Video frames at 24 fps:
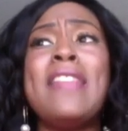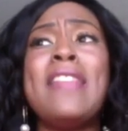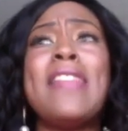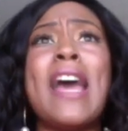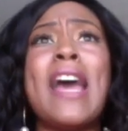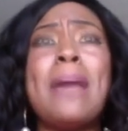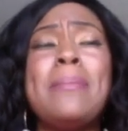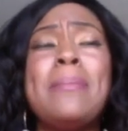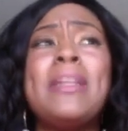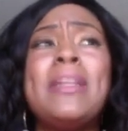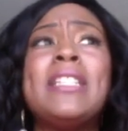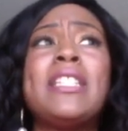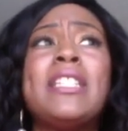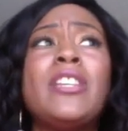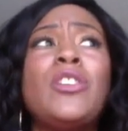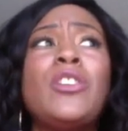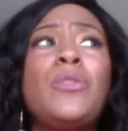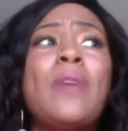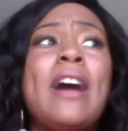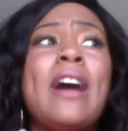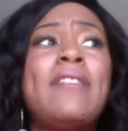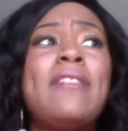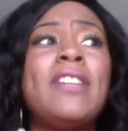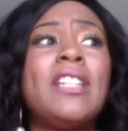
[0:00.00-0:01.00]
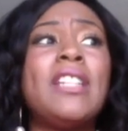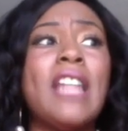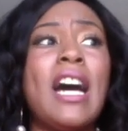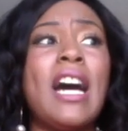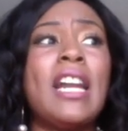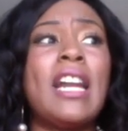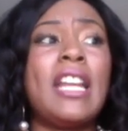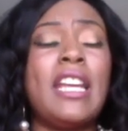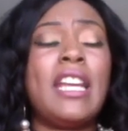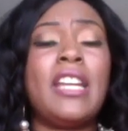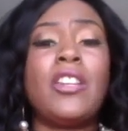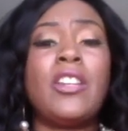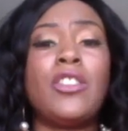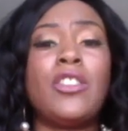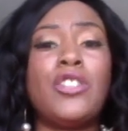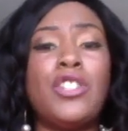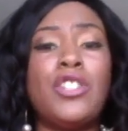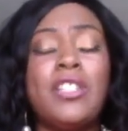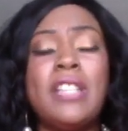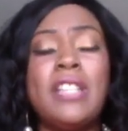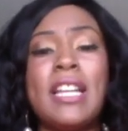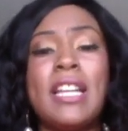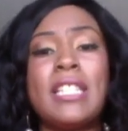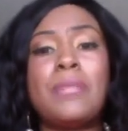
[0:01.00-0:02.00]
that means that you have a lot of
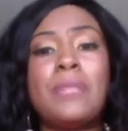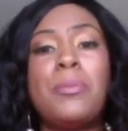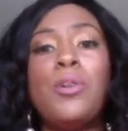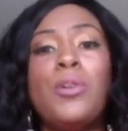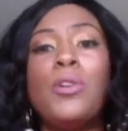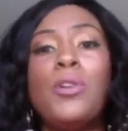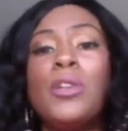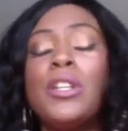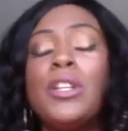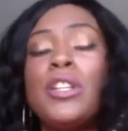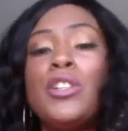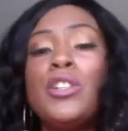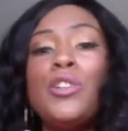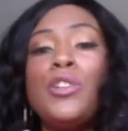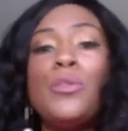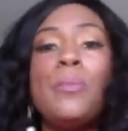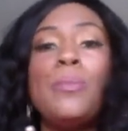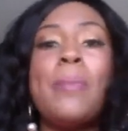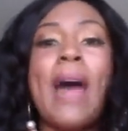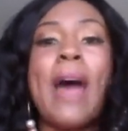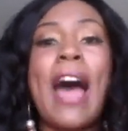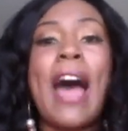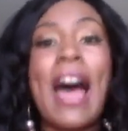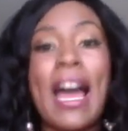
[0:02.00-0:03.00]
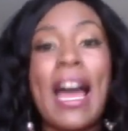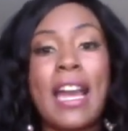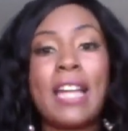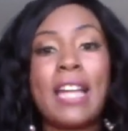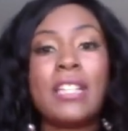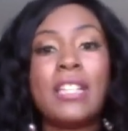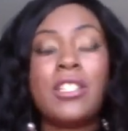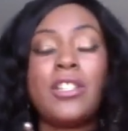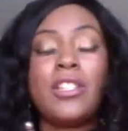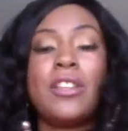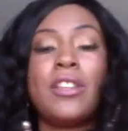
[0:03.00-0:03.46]
energy that's pulling you back to